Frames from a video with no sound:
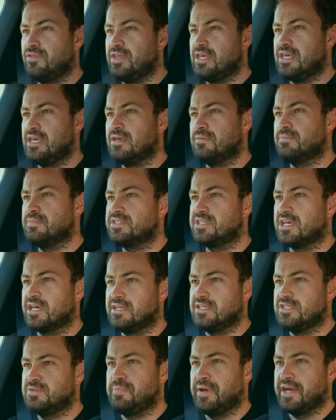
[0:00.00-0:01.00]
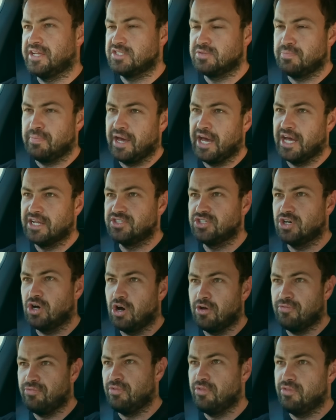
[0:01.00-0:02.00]
the Mercedes-Benz badge
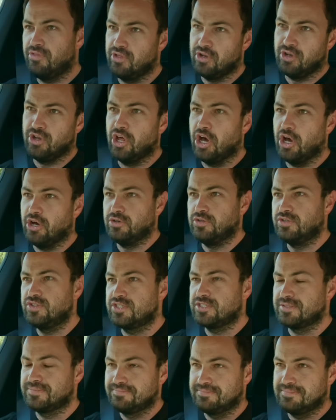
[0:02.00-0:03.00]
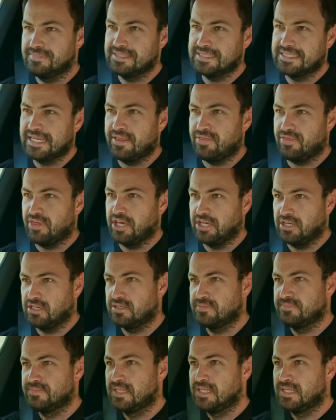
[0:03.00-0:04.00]
on the nose, I think.